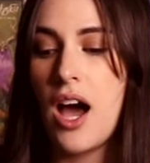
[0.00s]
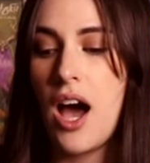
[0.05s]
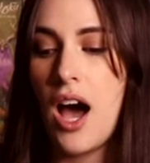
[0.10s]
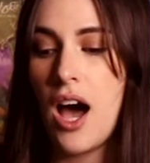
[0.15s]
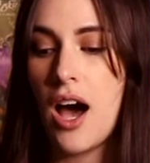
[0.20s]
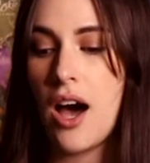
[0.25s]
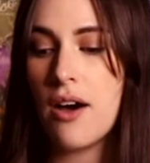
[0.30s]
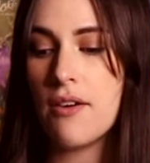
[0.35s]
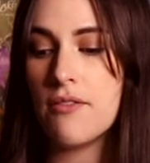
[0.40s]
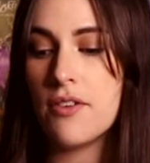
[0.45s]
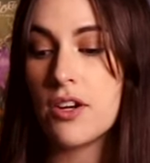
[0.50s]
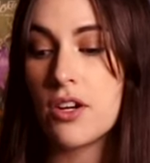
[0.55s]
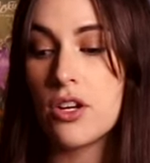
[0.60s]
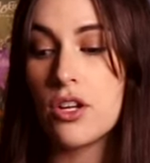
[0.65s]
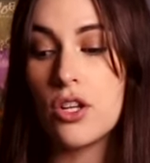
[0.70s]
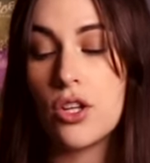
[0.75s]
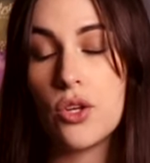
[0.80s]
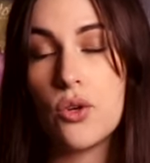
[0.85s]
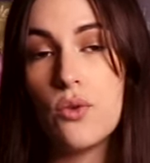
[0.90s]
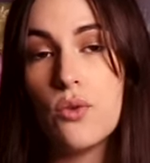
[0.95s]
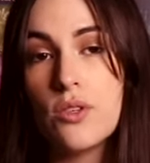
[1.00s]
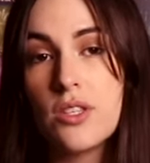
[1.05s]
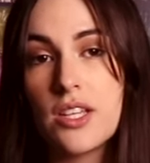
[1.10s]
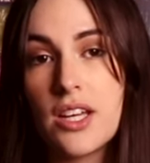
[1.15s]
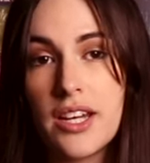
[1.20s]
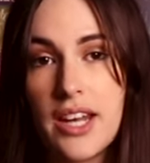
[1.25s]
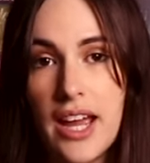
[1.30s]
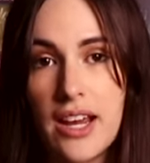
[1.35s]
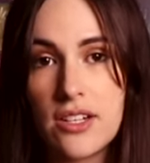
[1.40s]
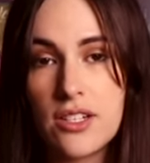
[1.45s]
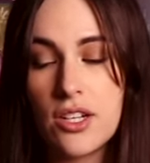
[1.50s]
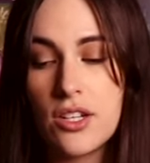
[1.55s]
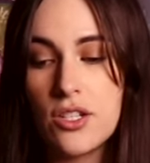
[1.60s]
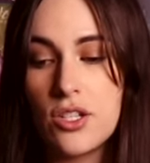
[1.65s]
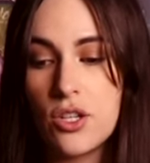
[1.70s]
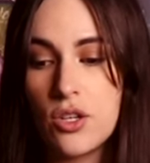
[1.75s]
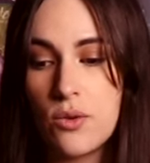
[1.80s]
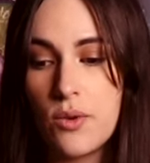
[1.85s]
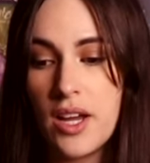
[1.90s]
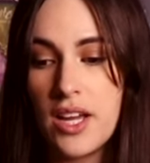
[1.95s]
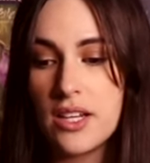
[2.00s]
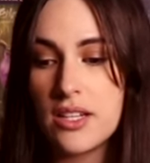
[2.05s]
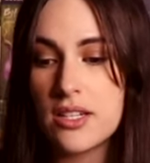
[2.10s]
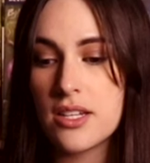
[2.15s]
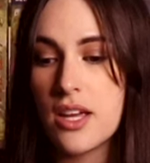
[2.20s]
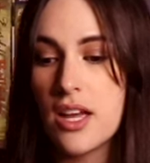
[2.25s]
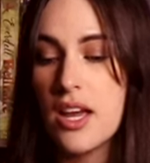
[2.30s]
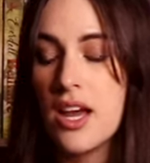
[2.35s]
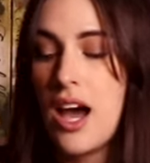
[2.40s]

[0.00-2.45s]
of clues connected to it.